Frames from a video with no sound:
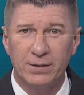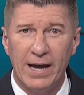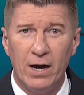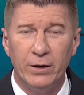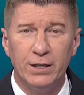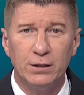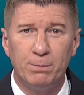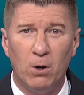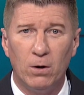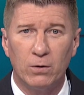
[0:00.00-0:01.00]
now is
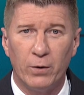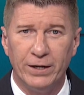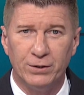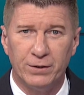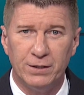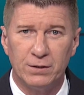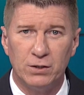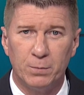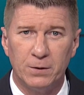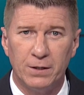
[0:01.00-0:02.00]
Paul Granger. He's a
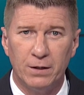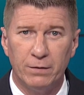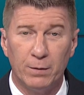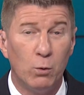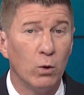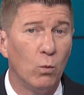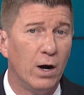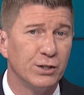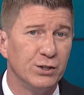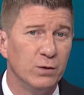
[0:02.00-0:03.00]
superintendent of the Port
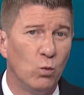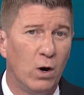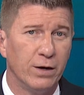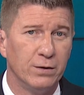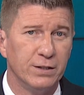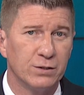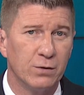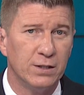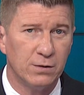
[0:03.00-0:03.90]
Washington Water District. He's